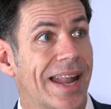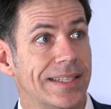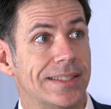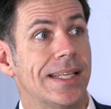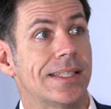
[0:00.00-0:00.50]

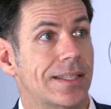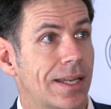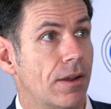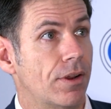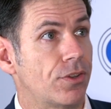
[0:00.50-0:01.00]
untested
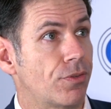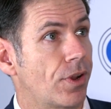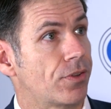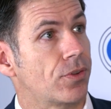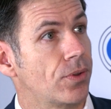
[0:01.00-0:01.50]
areas for
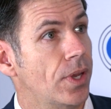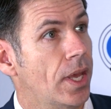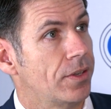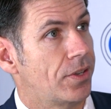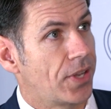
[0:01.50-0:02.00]
us to,
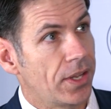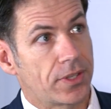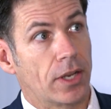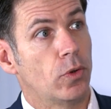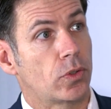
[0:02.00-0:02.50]
to
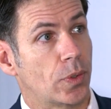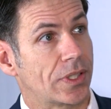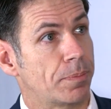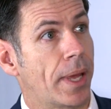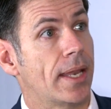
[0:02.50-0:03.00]
test and look to mm-hmm.
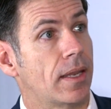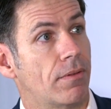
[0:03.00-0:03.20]
expand mm-hmm.